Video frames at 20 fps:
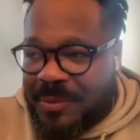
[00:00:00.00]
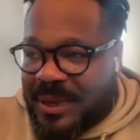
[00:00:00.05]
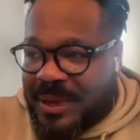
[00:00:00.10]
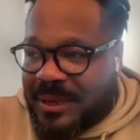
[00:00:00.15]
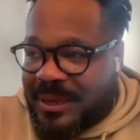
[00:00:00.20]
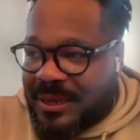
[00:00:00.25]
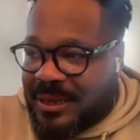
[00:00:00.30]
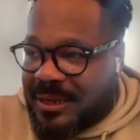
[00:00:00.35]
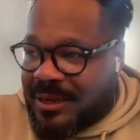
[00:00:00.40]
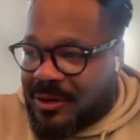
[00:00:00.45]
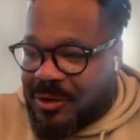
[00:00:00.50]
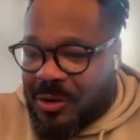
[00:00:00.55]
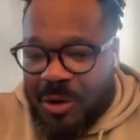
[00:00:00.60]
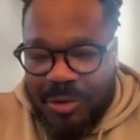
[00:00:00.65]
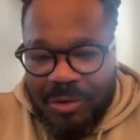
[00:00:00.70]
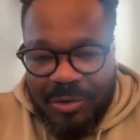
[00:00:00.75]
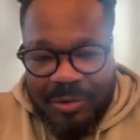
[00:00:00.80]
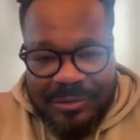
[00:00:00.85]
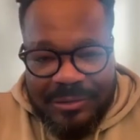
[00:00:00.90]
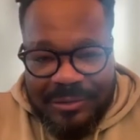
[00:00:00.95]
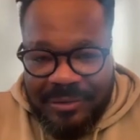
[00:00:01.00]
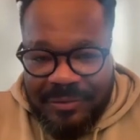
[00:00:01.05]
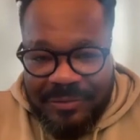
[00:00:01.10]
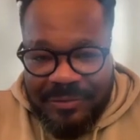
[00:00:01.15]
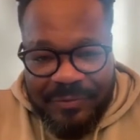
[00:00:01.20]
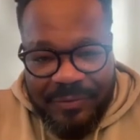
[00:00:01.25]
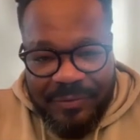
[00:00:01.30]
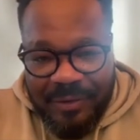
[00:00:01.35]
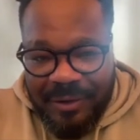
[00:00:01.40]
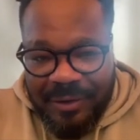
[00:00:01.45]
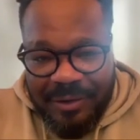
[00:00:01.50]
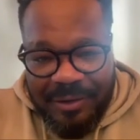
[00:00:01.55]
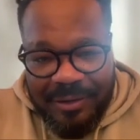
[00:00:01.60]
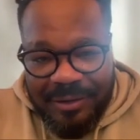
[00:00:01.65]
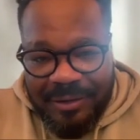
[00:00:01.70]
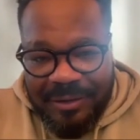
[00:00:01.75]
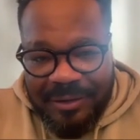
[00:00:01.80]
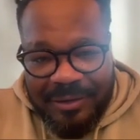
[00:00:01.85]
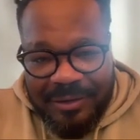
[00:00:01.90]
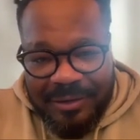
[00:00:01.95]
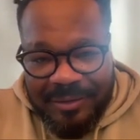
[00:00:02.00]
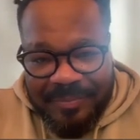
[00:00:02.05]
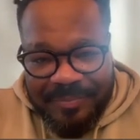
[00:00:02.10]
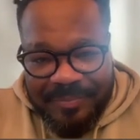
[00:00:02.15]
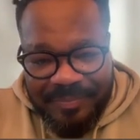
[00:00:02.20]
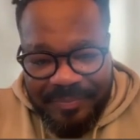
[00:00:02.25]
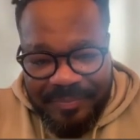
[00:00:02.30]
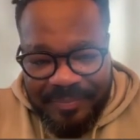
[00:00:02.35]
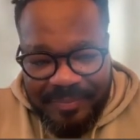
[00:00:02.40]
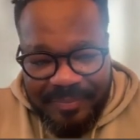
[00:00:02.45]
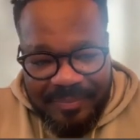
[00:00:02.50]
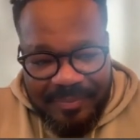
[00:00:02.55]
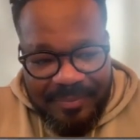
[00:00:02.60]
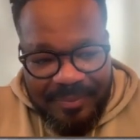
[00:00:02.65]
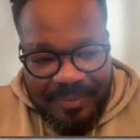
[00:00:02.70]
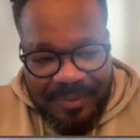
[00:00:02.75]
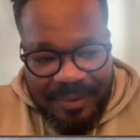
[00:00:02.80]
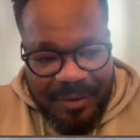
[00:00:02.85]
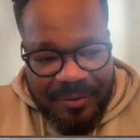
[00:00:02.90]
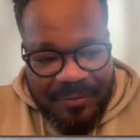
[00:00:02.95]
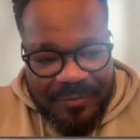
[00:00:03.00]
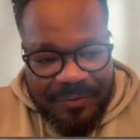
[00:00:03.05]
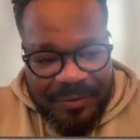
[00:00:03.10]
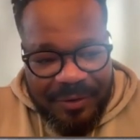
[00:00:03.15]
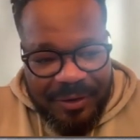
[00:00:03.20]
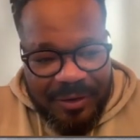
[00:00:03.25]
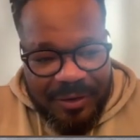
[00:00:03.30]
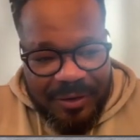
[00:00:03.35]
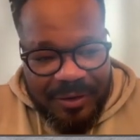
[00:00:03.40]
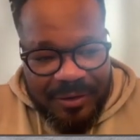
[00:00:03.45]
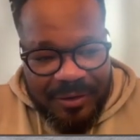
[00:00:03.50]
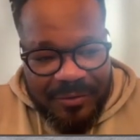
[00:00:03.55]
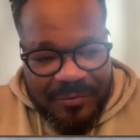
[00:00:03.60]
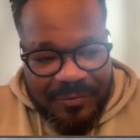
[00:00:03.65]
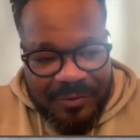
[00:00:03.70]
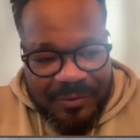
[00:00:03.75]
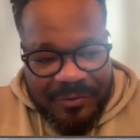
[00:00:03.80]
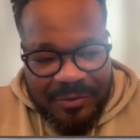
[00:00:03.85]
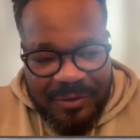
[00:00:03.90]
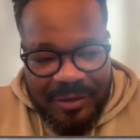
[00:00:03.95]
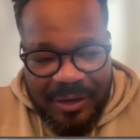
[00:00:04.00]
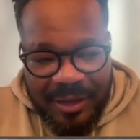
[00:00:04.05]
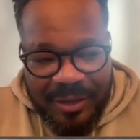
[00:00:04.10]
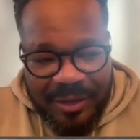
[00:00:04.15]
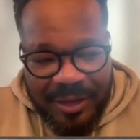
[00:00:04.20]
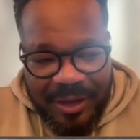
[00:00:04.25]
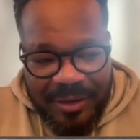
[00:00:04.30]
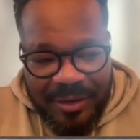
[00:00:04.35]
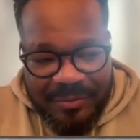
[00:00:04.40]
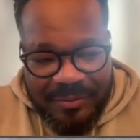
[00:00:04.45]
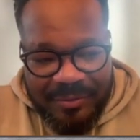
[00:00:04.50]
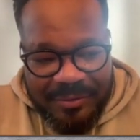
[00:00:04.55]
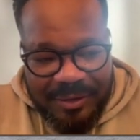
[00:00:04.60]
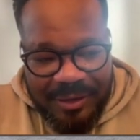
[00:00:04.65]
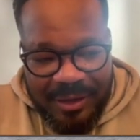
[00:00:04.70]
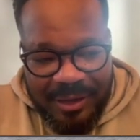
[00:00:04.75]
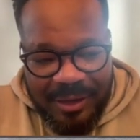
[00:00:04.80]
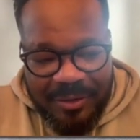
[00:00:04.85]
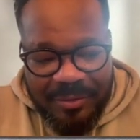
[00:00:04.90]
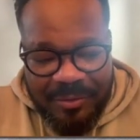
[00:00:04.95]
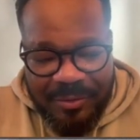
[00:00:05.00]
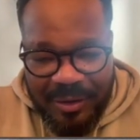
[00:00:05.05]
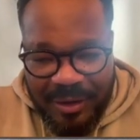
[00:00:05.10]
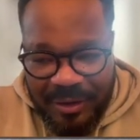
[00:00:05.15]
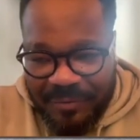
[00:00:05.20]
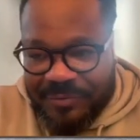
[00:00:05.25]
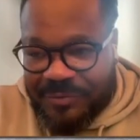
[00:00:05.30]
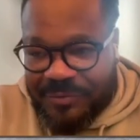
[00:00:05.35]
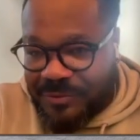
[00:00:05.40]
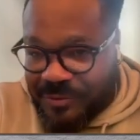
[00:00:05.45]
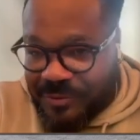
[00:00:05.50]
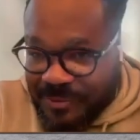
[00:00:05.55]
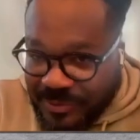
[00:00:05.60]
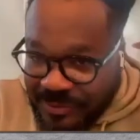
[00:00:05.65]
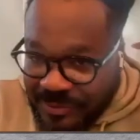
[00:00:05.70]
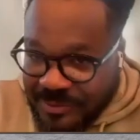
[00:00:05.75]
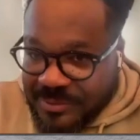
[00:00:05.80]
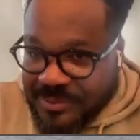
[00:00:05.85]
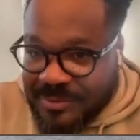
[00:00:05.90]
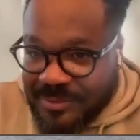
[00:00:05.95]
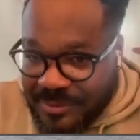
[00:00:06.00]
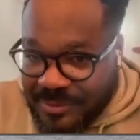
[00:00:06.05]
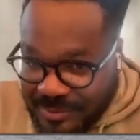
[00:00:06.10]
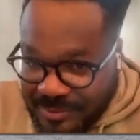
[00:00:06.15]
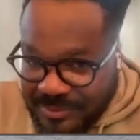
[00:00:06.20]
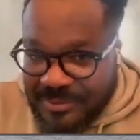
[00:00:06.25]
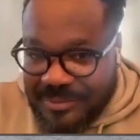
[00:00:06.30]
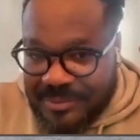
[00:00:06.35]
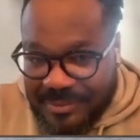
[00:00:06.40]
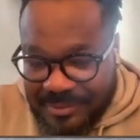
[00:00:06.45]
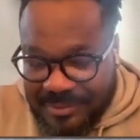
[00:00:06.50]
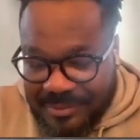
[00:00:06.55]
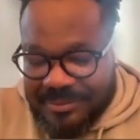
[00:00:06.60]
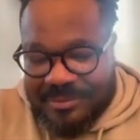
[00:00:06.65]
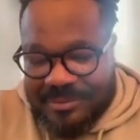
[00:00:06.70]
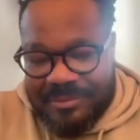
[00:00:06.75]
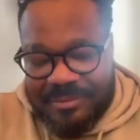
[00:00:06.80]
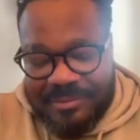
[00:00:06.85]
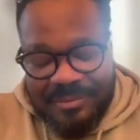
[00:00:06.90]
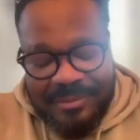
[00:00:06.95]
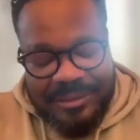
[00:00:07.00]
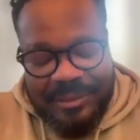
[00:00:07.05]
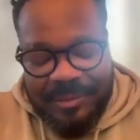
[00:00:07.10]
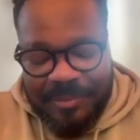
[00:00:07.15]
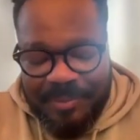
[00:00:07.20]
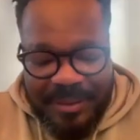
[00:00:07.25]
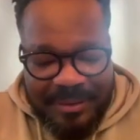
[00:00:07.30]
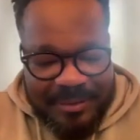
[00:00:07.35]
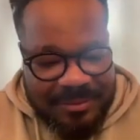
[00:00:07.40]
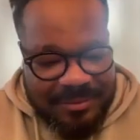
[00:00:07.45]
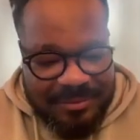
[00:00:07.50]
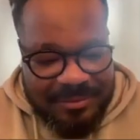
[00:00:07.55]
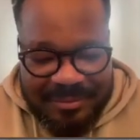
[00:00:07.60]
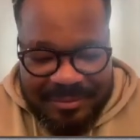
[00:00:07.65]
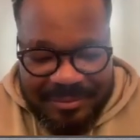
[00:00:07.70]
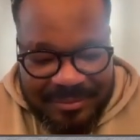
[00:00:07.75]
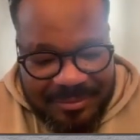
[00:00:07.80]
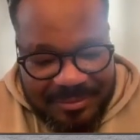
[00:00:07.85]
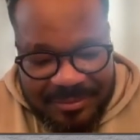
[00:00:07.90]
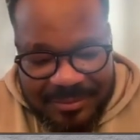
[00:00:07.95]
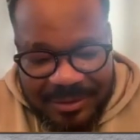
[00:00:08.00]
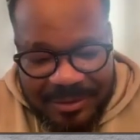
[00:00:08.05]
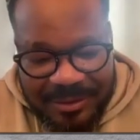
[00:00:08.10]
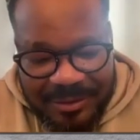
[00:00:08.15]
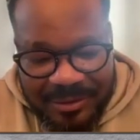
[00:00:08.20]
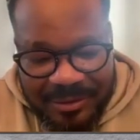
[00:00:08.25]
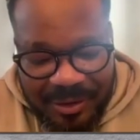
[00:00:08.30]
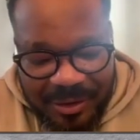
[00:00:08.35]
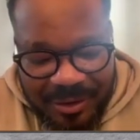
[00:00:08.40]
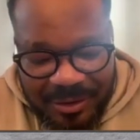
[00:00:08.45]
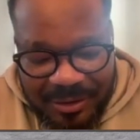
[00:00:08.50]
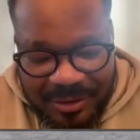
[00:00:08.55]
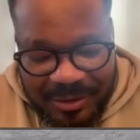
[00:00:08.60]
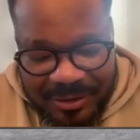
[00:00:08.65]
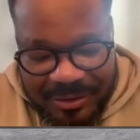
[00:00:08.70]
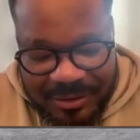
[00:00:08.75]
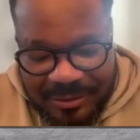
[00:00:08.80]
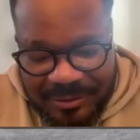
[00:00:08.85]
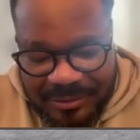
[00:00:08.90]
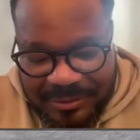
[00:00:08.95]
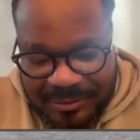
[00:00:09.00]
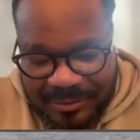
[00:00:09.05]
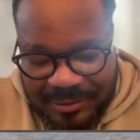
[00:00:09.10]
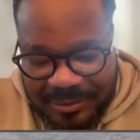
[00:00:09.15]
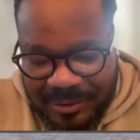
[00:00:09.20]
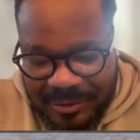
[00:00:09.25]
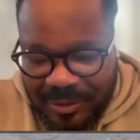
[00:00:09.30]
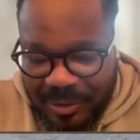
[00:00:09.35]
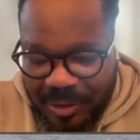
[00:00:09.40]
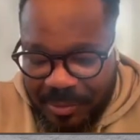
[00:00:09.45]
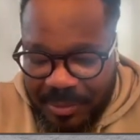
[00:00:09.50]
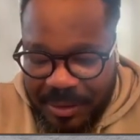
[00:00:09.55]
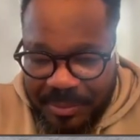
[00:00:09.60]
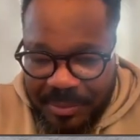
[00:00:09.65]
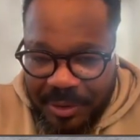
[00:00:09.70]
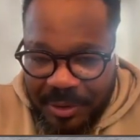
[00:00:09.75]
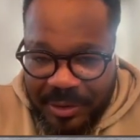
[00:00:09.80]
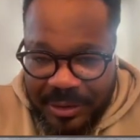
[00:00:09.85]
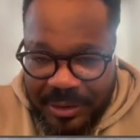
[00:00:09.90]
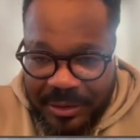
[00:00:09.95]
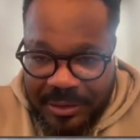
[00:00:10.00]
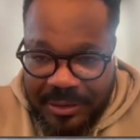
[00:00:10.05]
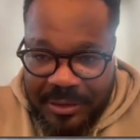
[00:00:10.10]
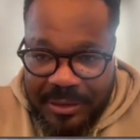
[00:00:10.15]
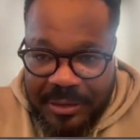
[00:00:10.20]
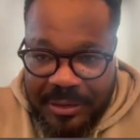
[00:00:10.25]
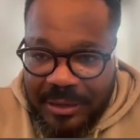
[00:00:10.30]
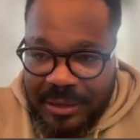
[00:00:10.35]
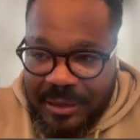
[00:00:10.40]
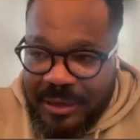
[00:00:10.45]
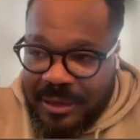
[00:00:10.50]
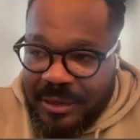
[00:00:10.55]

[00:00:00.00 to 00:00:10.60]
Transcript: so many calls for um, for for the line out, and you have to keep it in your uh, in in your memory.